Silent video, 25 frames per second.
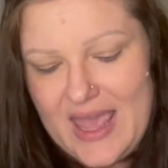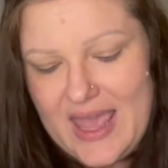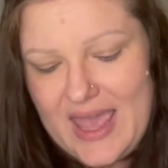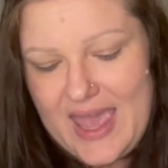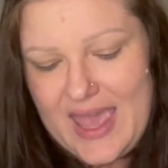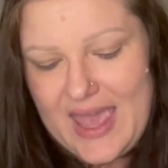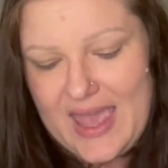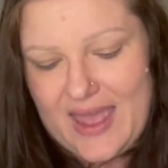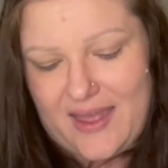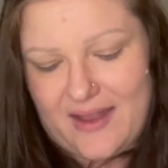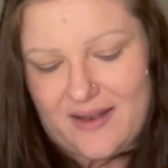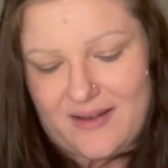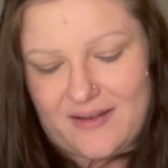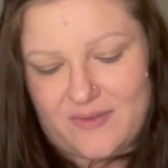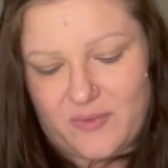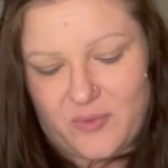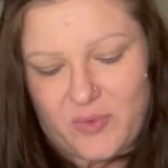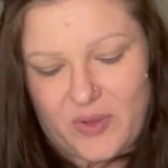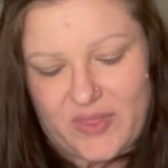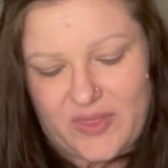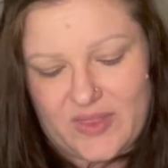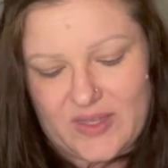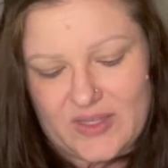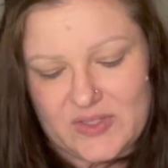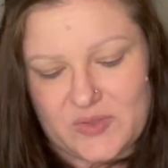And
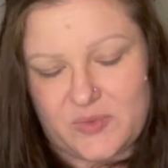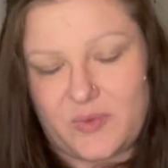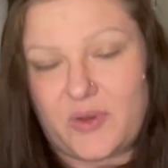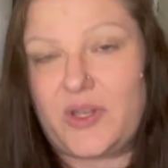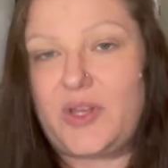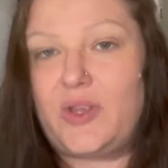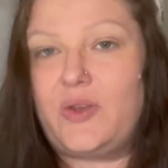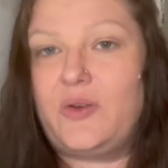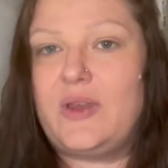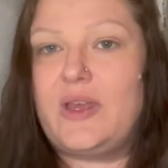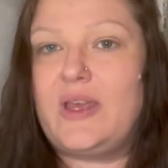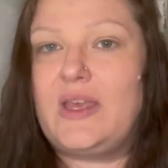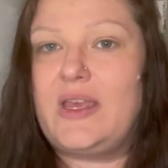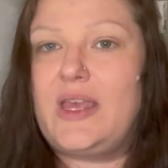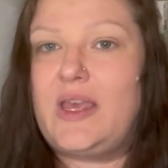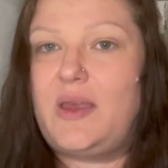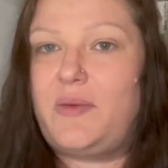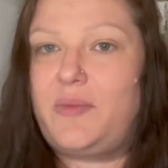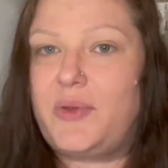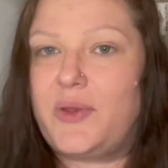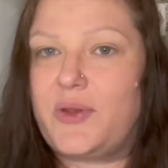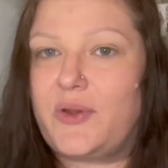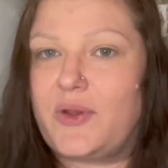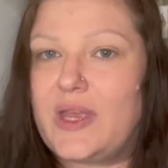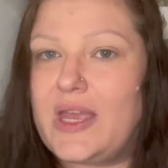with this one, you can
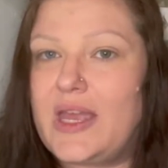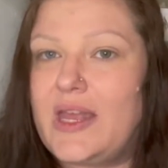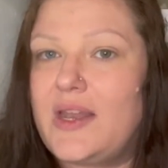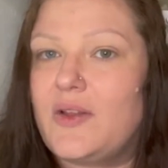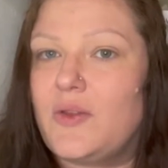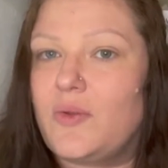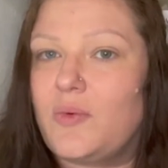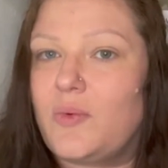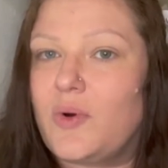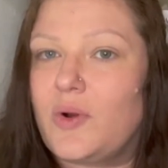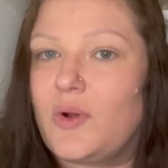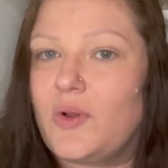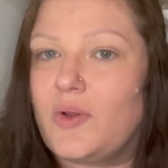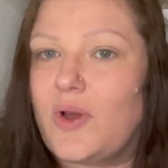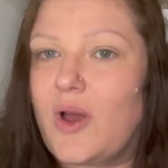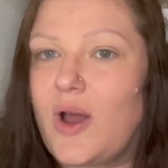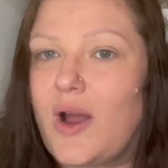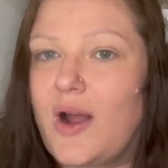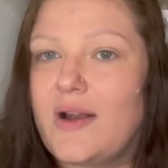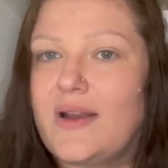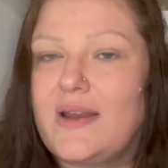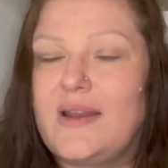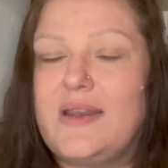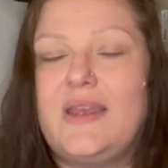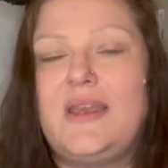keep your Key to the World
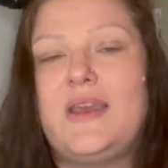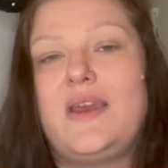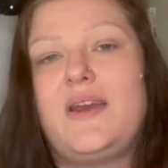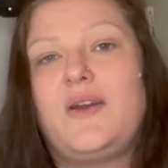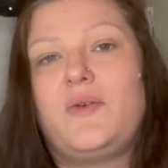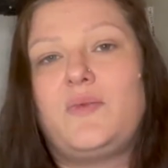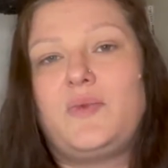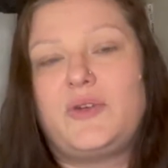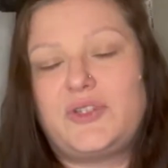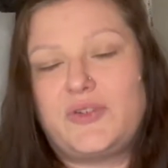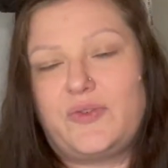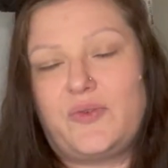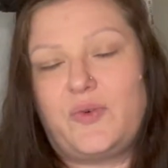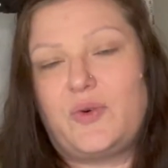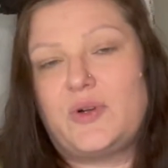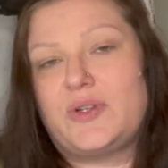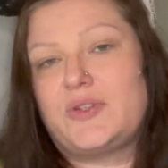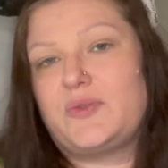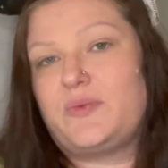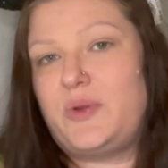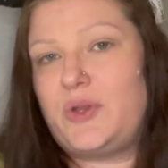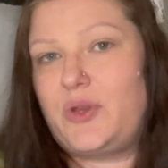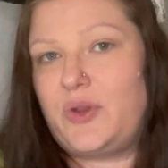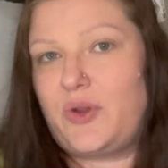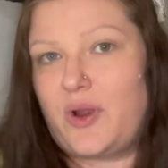card in here, which of course,
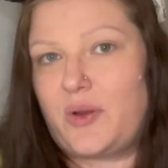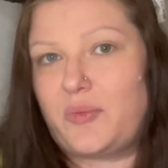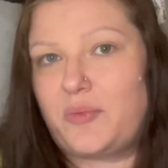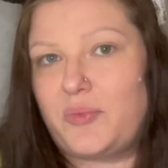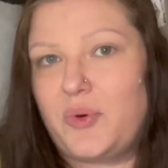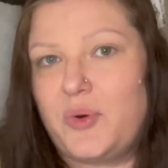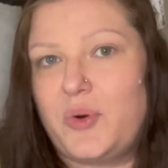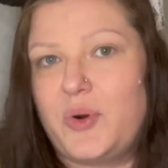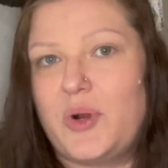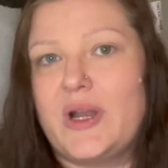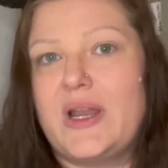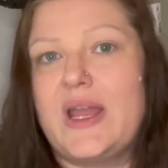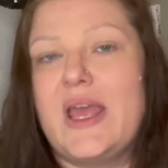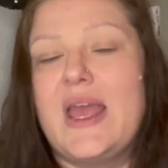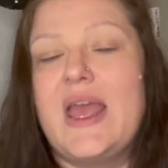when you're on board,